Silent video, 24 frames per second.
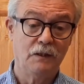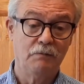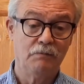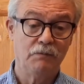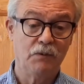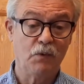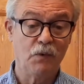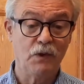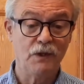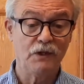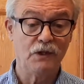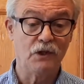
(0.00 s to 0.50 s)

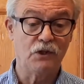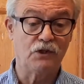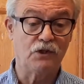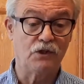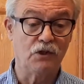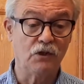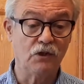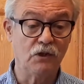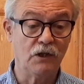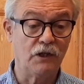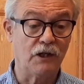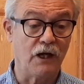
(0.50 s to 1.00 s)
But when the
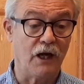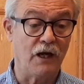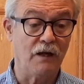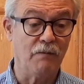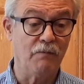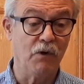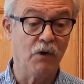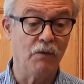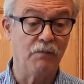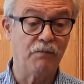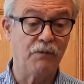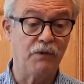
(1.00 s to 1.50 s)
sun came
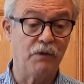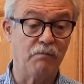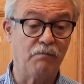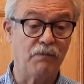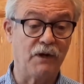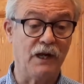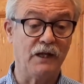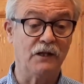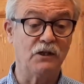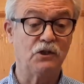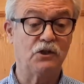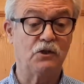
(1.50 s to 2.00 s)
up, the
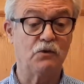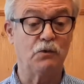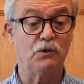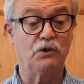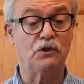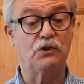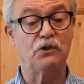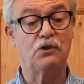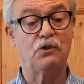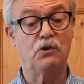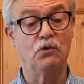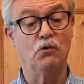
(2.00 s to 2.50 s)
plants were
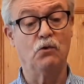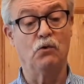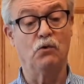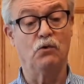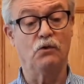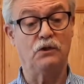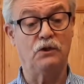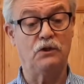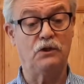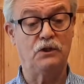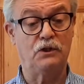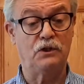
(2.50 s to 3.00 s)

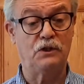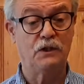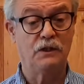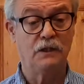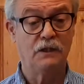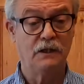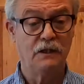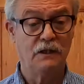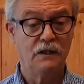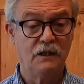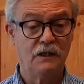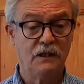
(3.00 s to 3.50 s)
scorched
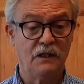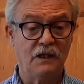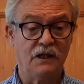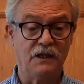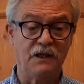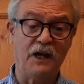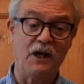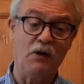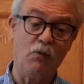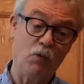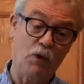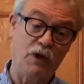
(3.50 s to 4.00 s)
and
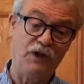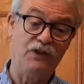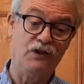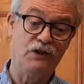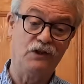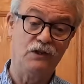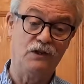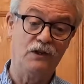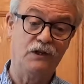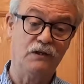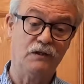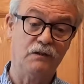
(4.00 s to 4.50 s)
they
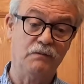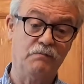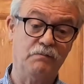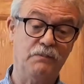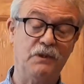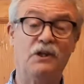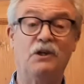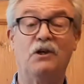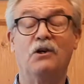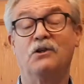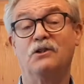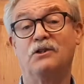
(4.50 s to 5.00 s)
withered
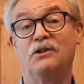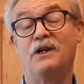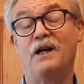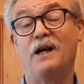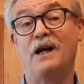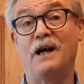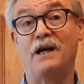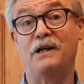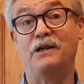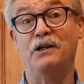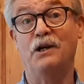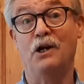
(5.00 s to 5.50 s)
because they
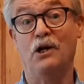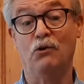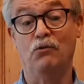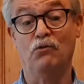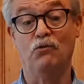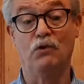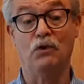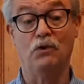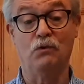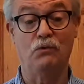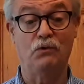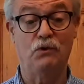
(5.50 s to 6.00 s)
had no
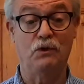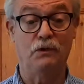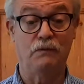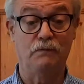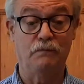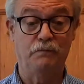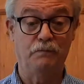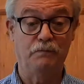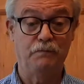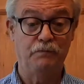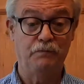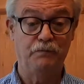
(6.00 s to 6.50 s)
root.
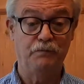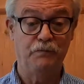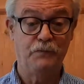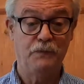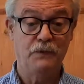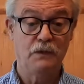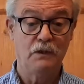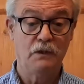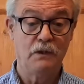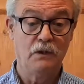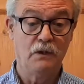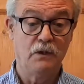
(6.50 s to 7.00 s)

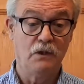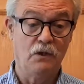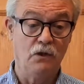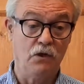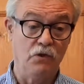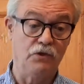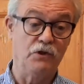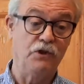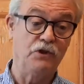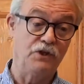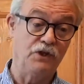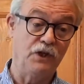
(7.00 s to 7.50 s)

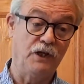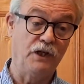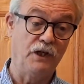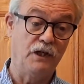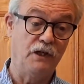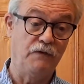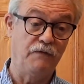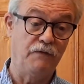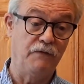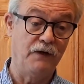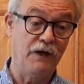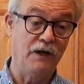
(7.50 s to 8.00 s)
Other
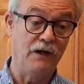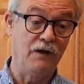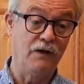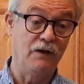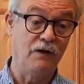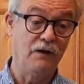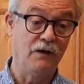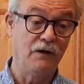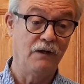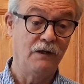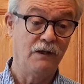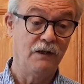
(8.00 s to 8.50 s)
seed
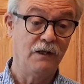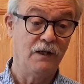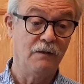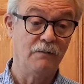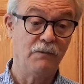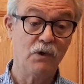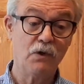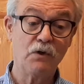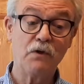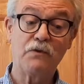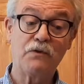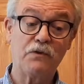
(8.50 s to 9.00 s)
fell
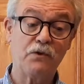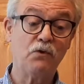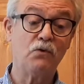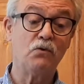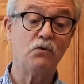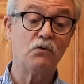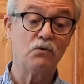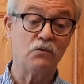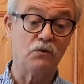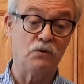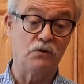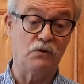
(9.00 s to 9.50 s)
among
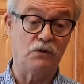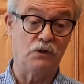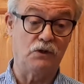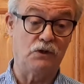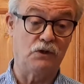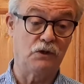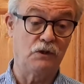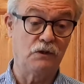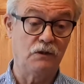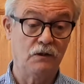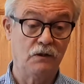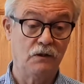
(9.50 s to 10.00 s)

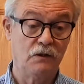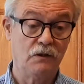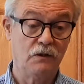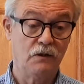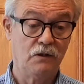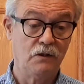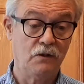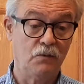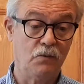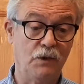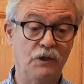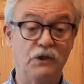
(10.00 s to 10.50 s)
thorns,
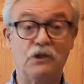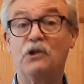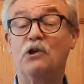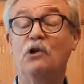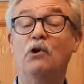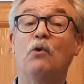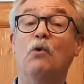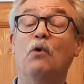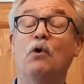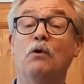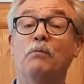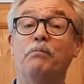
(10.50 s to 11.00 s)
which
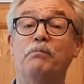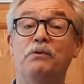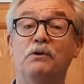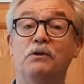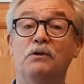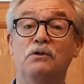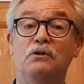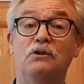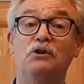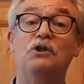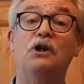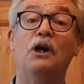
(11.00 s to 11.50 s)
grew up
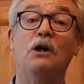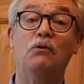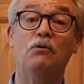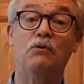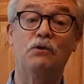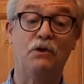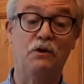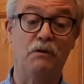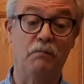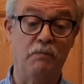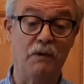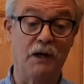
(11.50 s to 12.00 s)
and
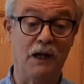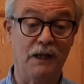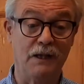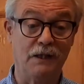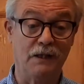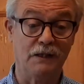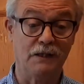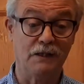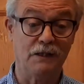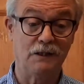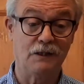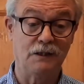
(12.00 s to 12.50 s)
choked the
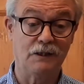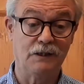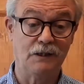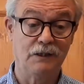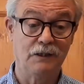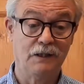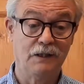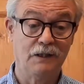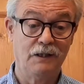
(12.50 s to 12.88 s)
plants,